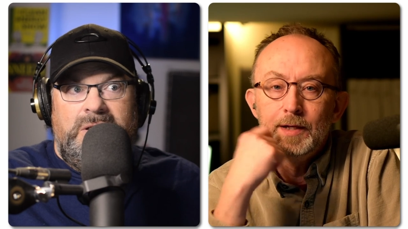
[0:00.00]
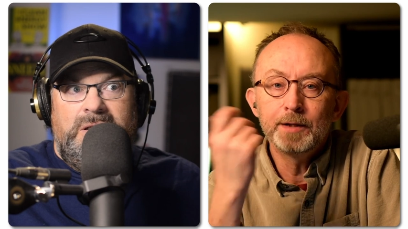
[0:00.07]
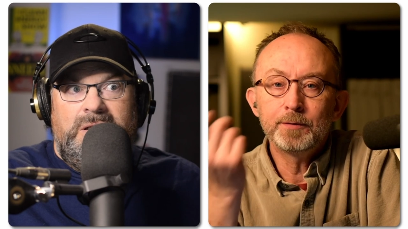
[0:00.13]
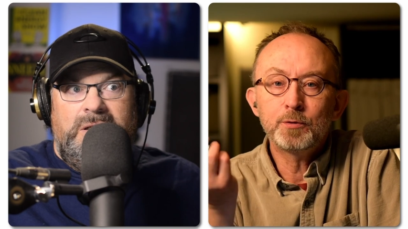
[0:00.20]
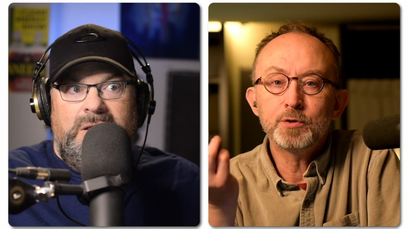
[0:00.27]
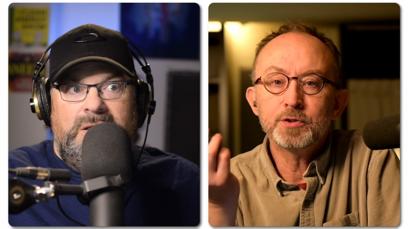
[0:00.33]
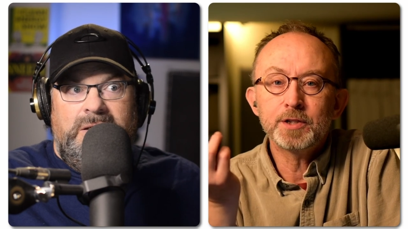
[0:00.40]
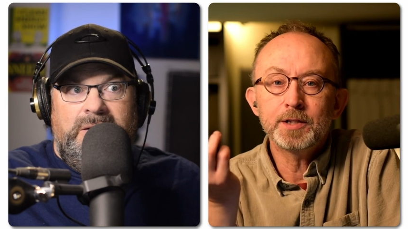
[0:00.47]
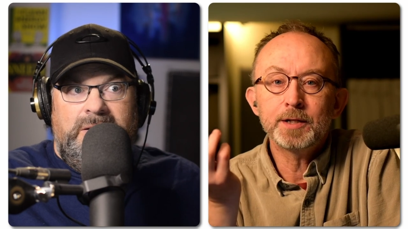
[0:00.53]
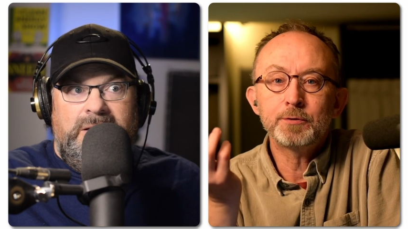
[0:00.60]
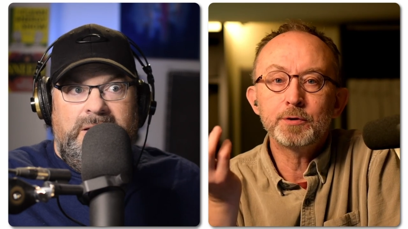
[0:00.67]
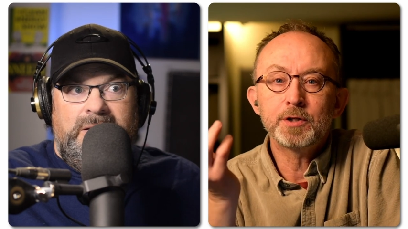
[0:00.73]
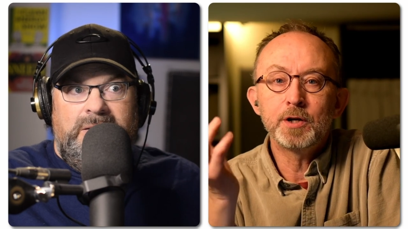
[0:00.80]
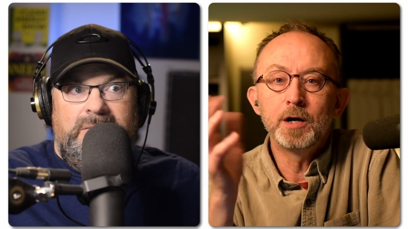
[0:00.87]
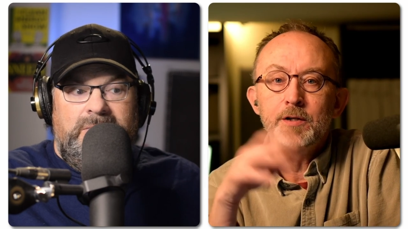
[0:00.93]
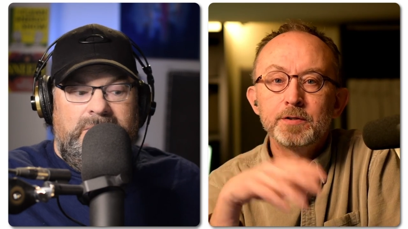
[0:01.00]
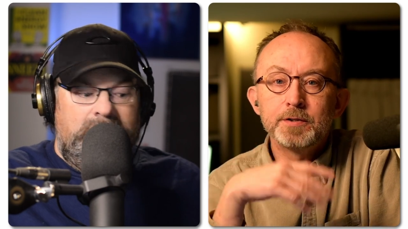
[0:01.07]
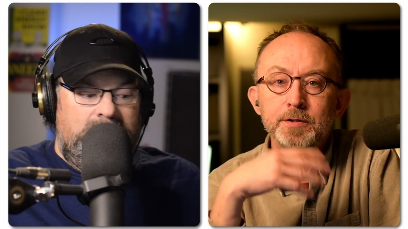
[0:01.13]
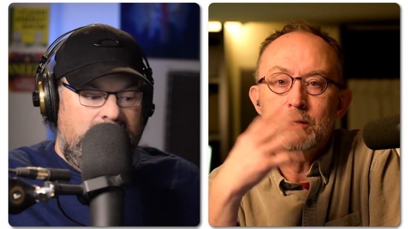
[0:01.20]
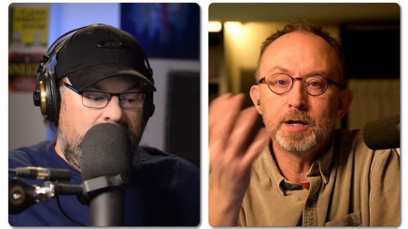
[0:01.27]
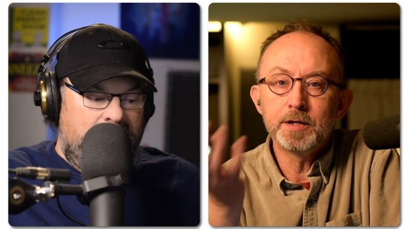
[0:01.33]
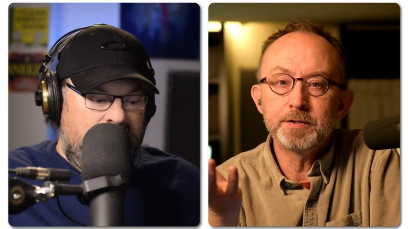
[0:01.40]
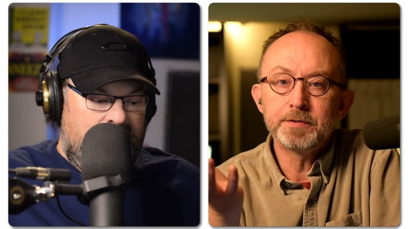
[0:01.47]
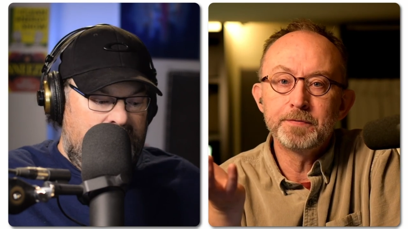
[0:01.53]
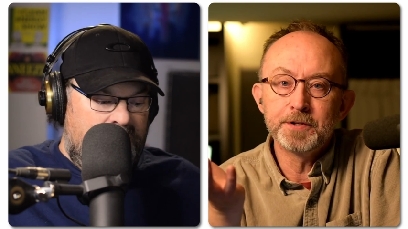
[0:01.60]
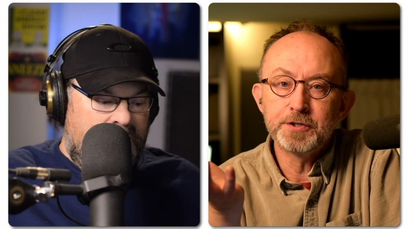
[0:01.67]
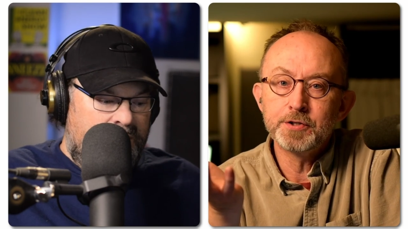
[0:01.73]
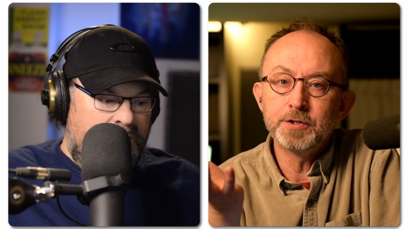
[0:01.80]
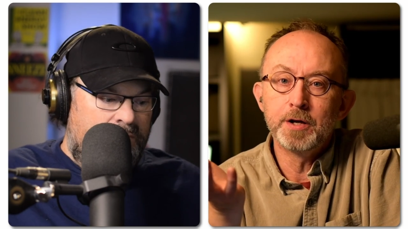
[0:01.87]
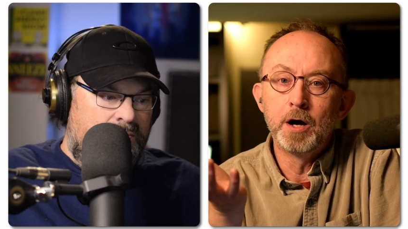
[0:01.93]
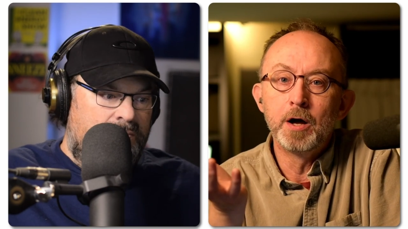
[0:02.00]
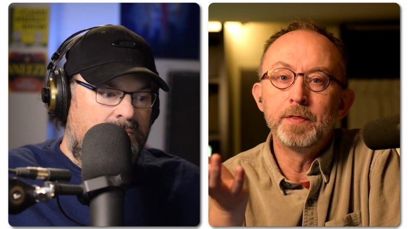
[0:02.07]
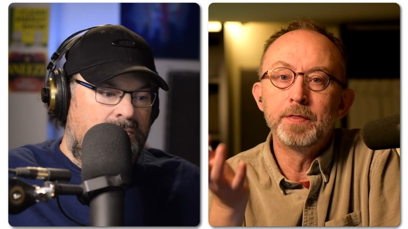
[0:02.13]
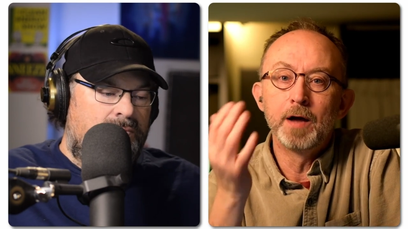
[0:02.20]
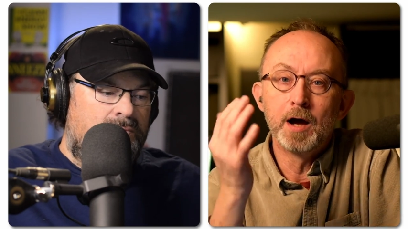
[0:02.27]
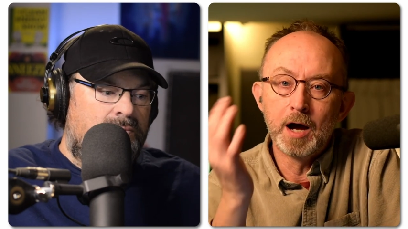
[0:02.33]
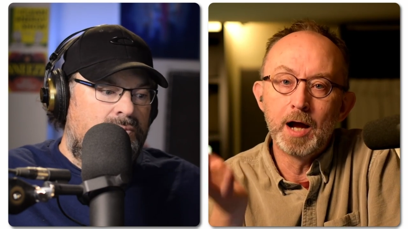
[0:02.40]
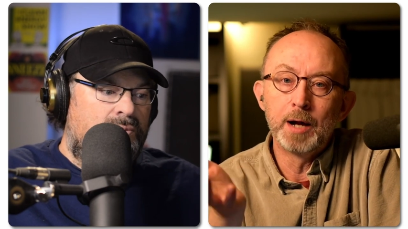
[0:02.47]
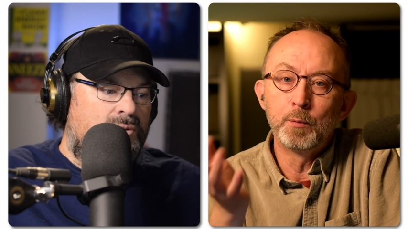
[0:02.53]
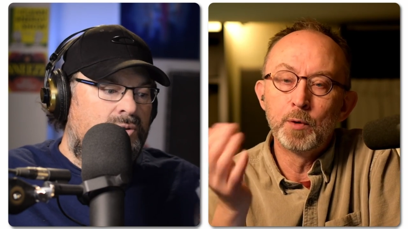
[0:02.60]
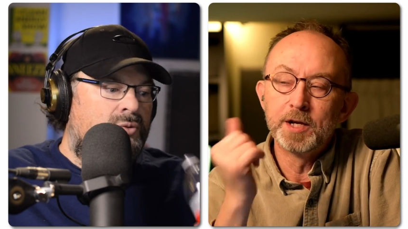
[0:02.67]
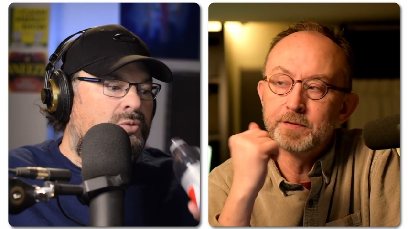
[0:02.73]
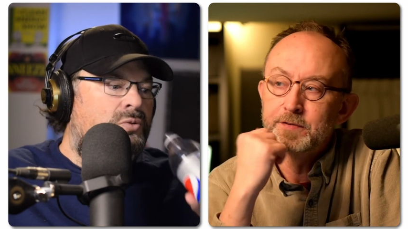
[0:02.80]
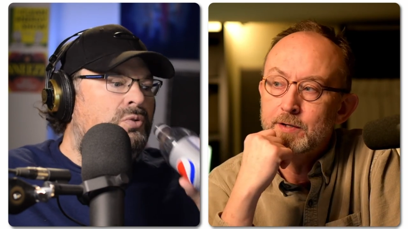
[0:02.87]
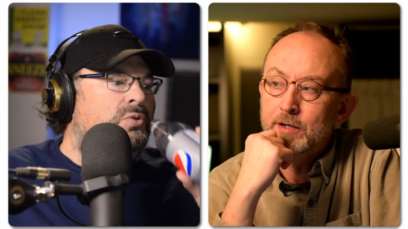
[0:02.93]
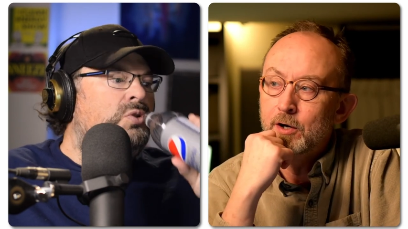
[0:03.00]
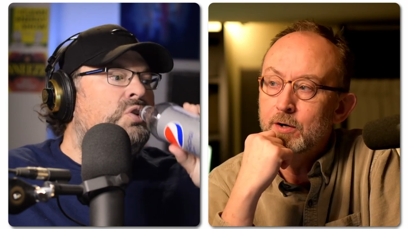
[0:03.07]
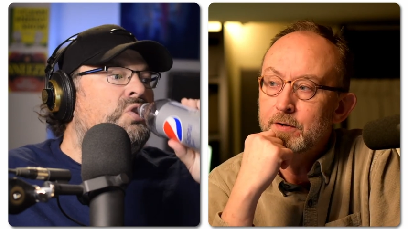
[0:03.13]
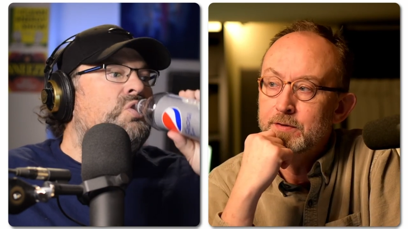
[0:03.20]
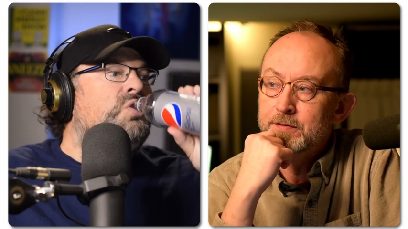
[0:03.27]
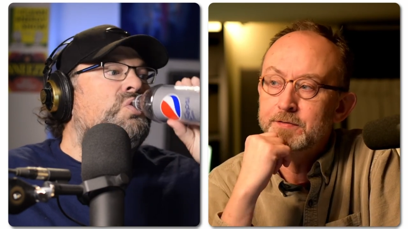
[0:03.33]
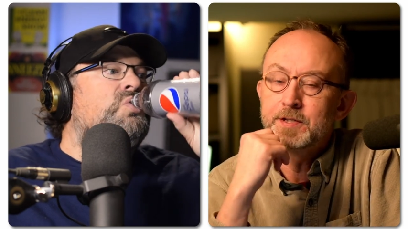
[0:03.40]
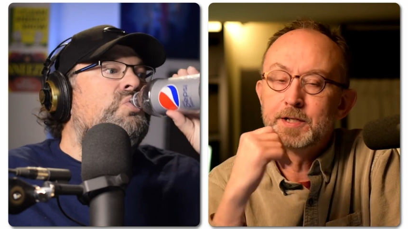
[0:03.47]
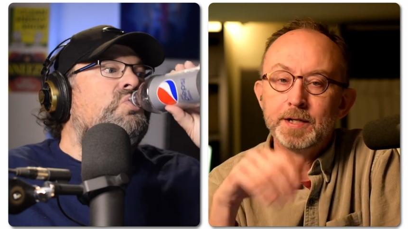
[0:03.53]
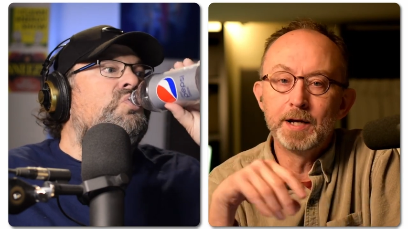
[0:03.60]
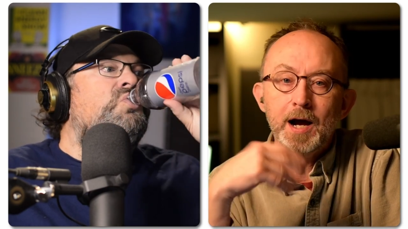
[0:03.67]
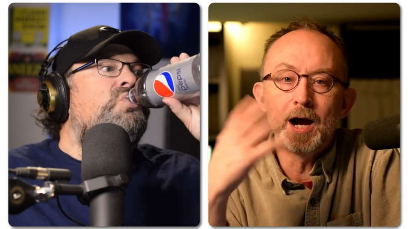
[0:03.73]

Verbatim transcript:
Speaker 1: And of course, electric cars, they're not as efficient on the highway as they are in the city.